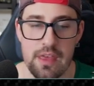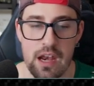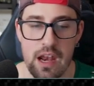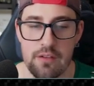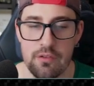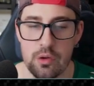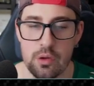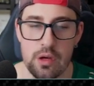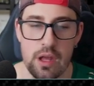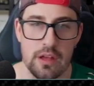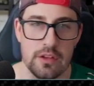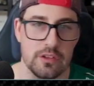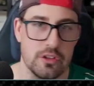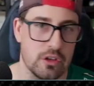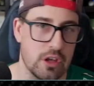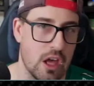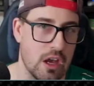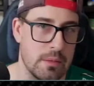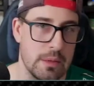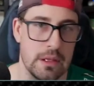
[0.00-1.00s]
everyone else will
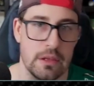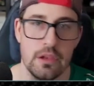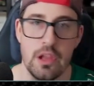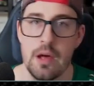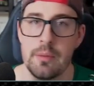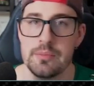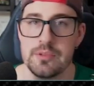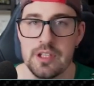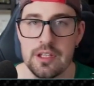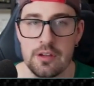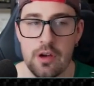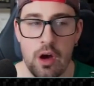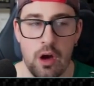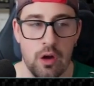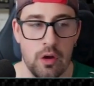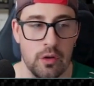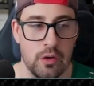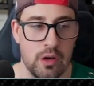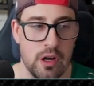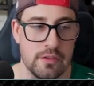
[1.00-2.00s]
kind of be lumped into
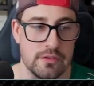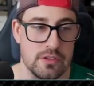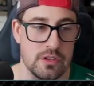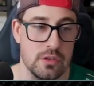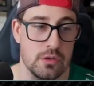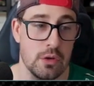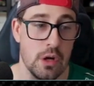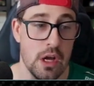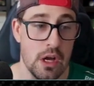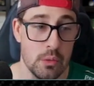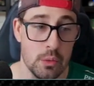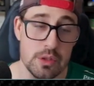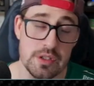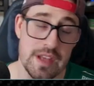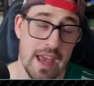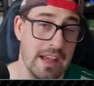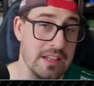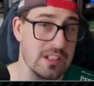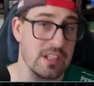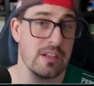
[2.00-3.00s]
all of their F2, which is
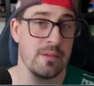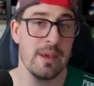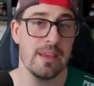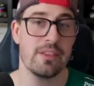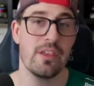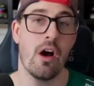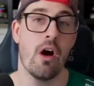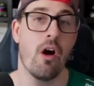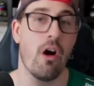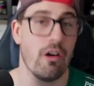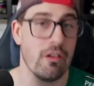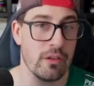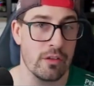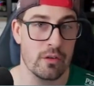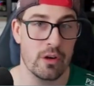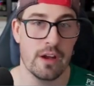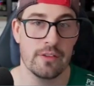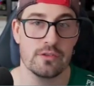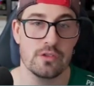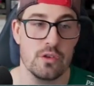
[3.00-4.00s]
actually going to make the all of their
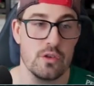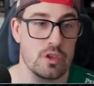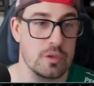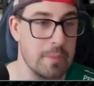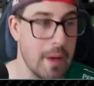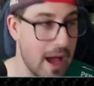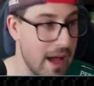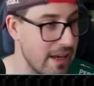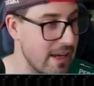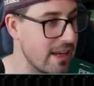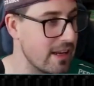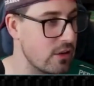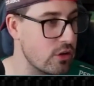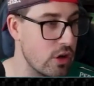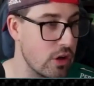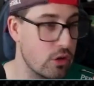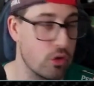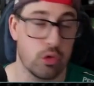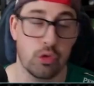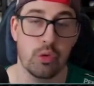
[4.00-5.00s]
F2 spot
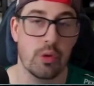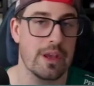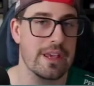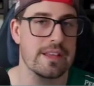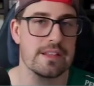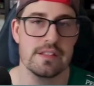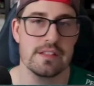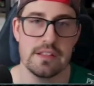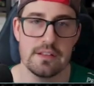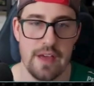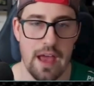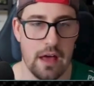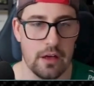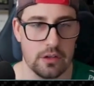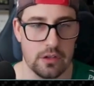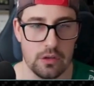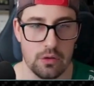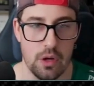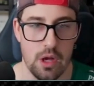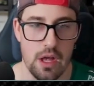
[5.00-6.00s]
crazy
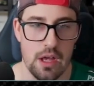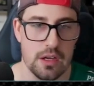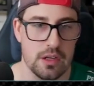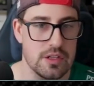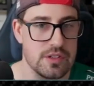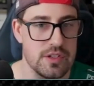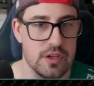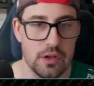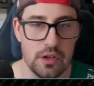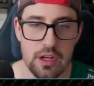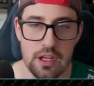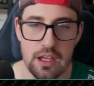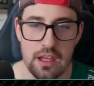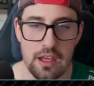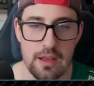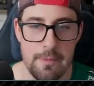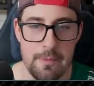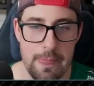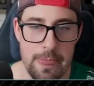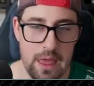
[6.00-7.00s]
value, because you're going to
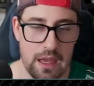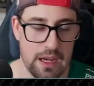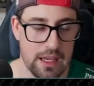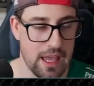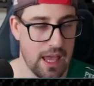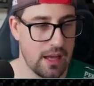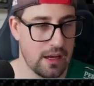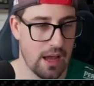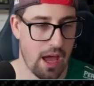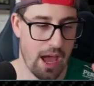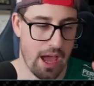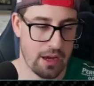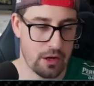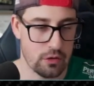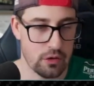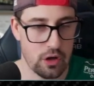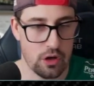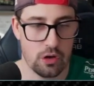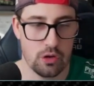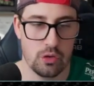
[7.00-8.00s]
get, and again, I don't
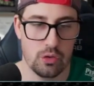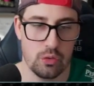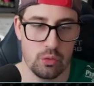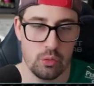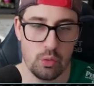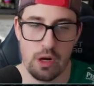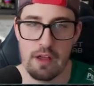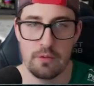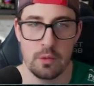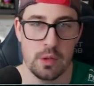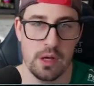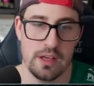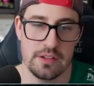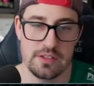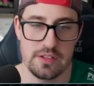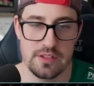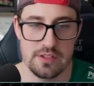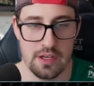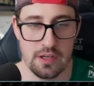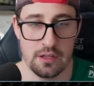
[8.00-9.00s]
know what everyone else
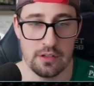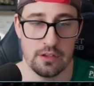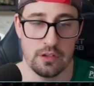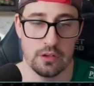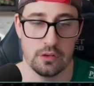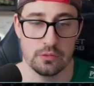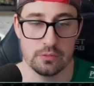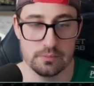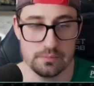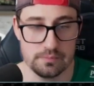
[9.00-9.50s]
is going to do,